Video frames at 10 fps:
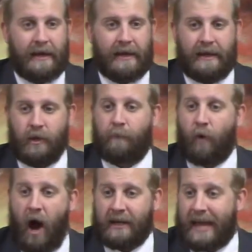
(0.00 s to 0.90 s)
you're
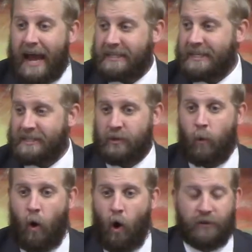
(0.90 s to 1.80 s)
broadcasting to the
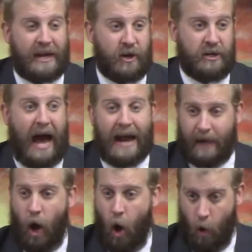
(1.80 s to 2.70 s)
world that you're not at
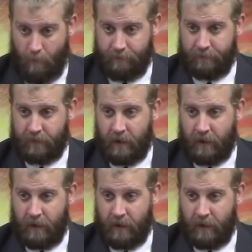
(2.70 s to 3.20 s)
home.